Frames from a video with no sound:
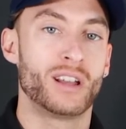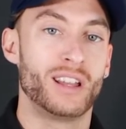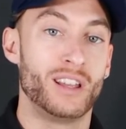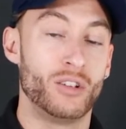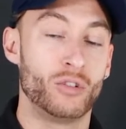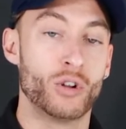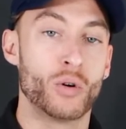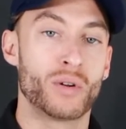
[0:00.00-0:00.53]

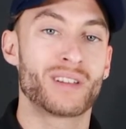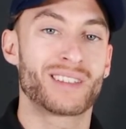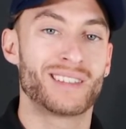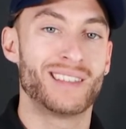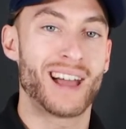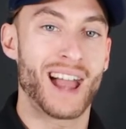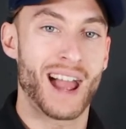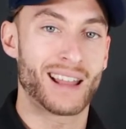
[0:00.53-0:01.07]
You notice
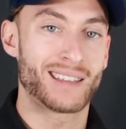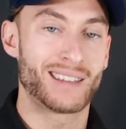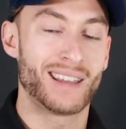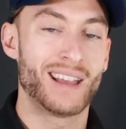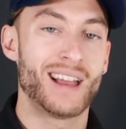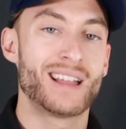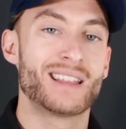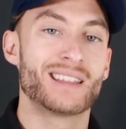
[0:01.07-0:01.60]
that.
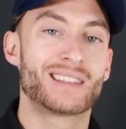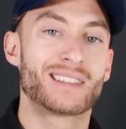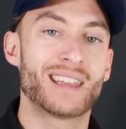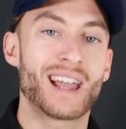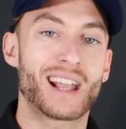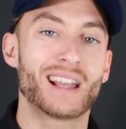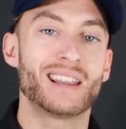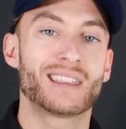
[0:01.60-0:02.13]
The
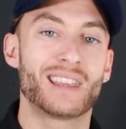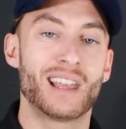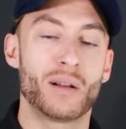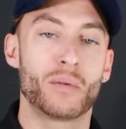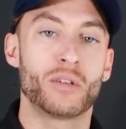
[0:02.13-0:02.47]
second thing